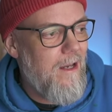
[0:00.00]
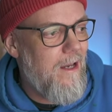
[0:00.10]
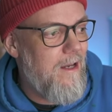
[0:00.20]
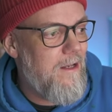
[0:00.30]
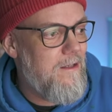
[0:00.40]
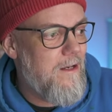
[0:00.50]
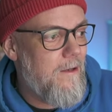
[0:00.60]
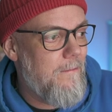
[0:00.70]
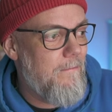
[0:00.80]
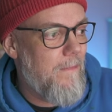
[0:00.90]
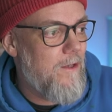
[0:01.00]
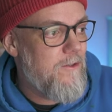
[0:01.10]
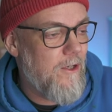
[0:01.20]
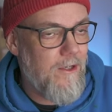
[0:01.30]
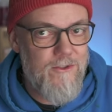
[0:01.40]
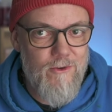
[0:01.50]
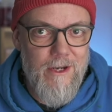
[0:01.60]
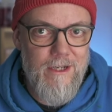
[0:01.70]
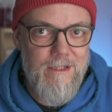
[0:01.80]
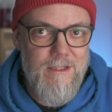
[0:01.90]
And so I'm going to try
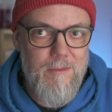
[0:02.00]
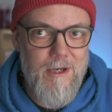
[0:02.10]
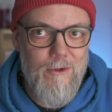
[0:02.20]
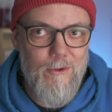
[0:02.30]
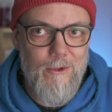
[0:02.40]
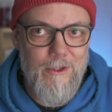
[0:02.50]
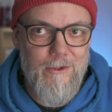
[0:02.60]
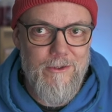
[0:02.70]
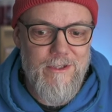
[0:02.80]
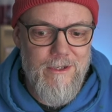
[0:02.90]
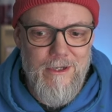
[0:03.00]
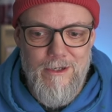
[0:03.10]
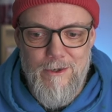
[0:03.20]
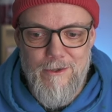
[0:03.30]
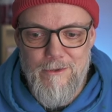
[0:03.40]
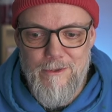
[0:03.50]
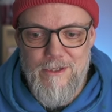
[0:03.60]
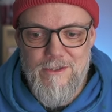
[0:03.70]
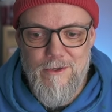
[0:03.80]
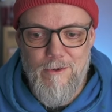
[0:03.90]
and get to bed earlier tonight, although it
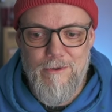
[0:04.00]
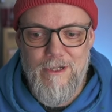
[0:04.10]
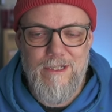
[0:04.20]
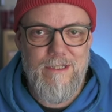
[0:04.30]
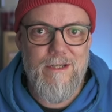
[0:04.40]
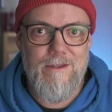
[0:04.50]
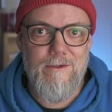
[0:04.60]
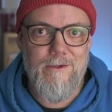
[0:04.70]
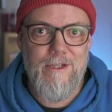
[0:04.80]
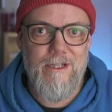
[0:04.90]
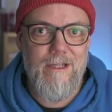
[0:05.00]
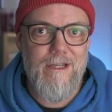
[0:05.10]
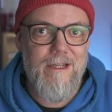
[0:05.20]
is already 10:30.